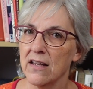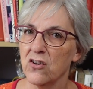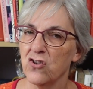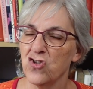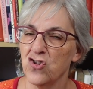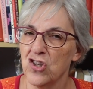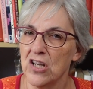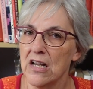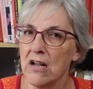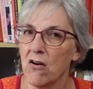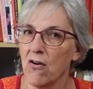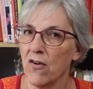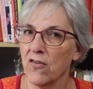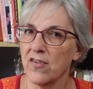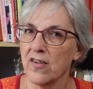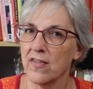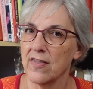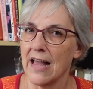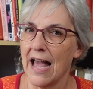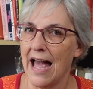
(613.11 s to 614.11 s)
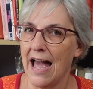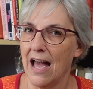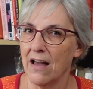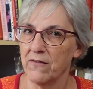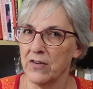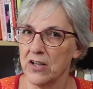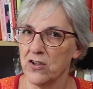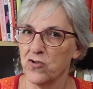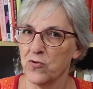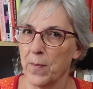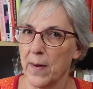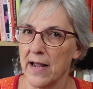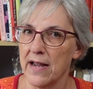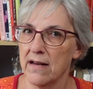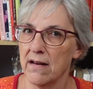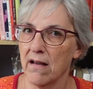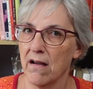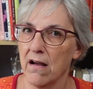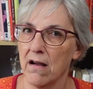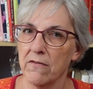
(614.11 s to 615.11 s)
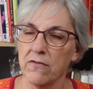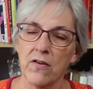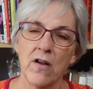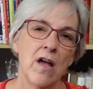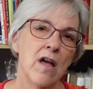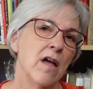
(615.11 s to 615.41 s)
she calls it the half-hitch bind-off.